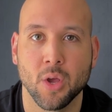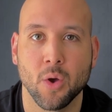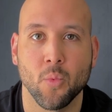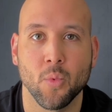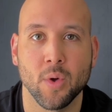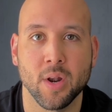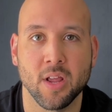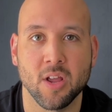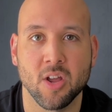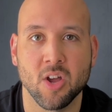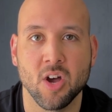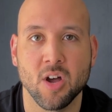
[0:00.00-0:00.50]

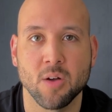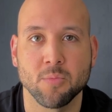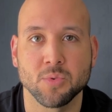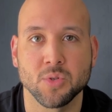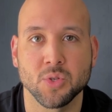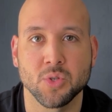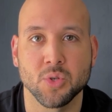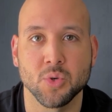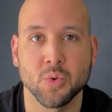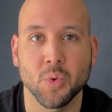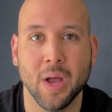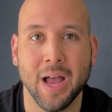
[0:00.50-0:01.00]
when it
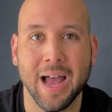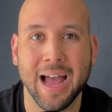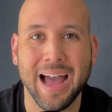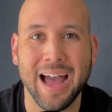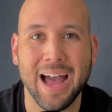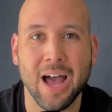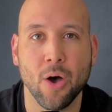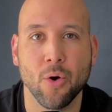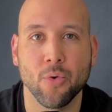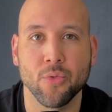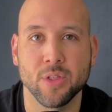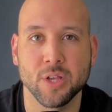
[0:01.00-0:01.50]
comes to
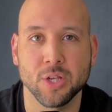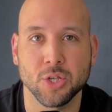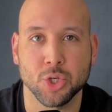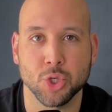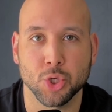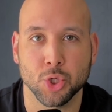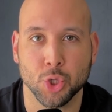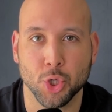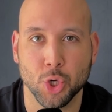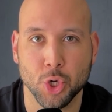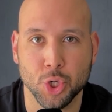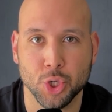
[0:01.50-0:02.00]
how this
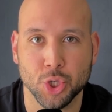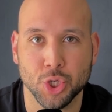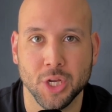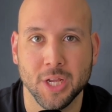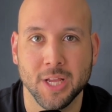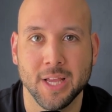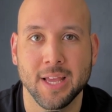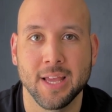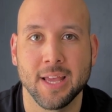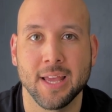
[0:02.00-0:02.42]
church